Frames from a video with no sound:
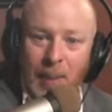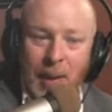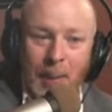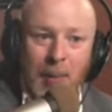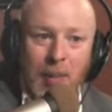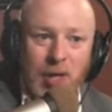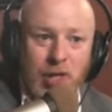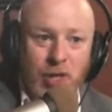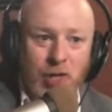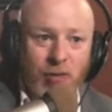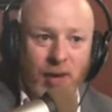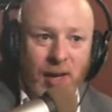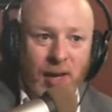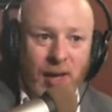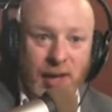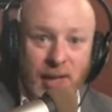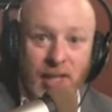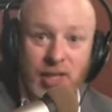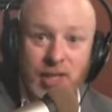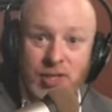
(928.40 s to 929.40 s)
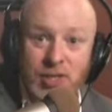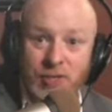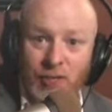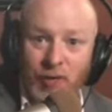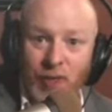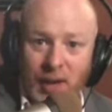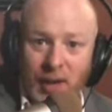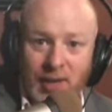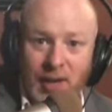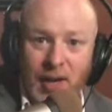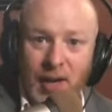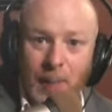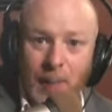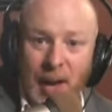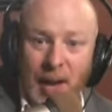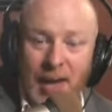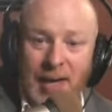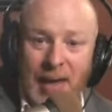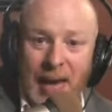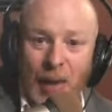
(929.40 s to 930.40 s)
Maybe she really is fucked
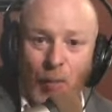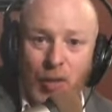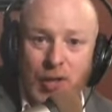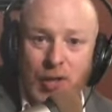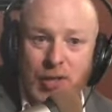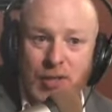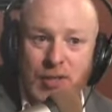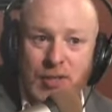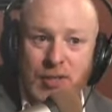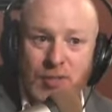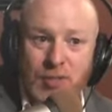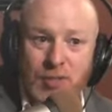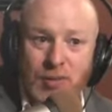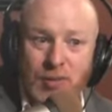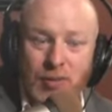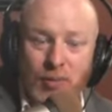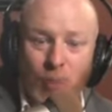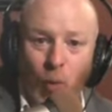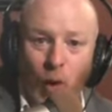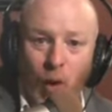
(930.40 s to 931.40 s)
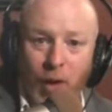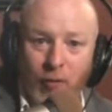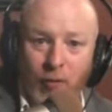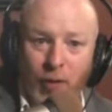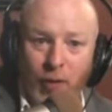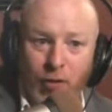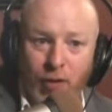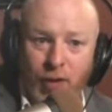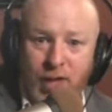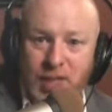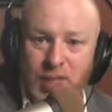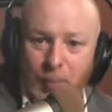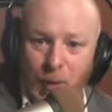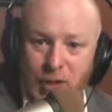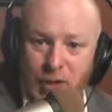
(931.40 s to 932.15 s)
up, and that was one of her crazy